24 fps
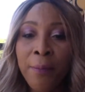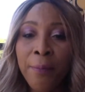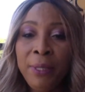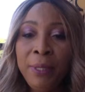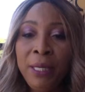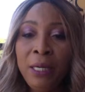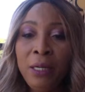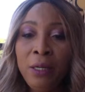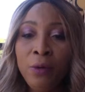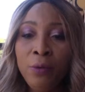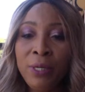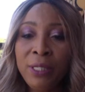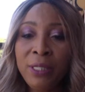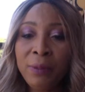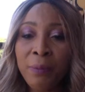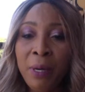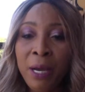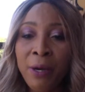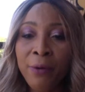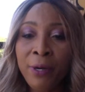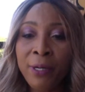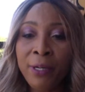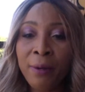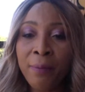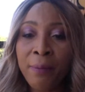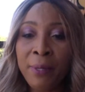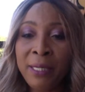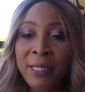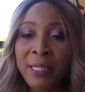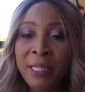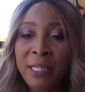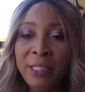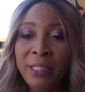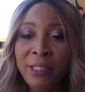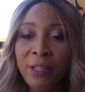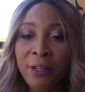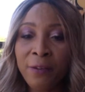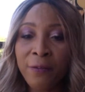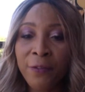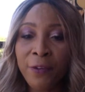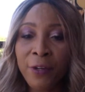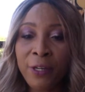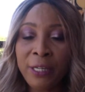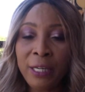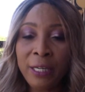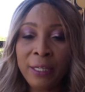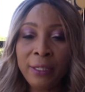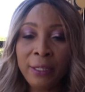B. Lewis, my recommendation
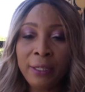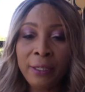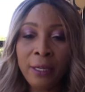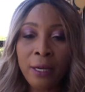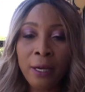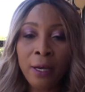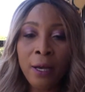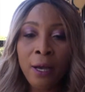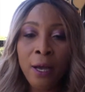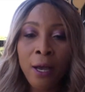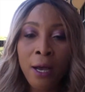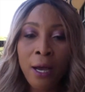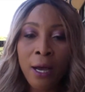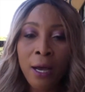for getting a,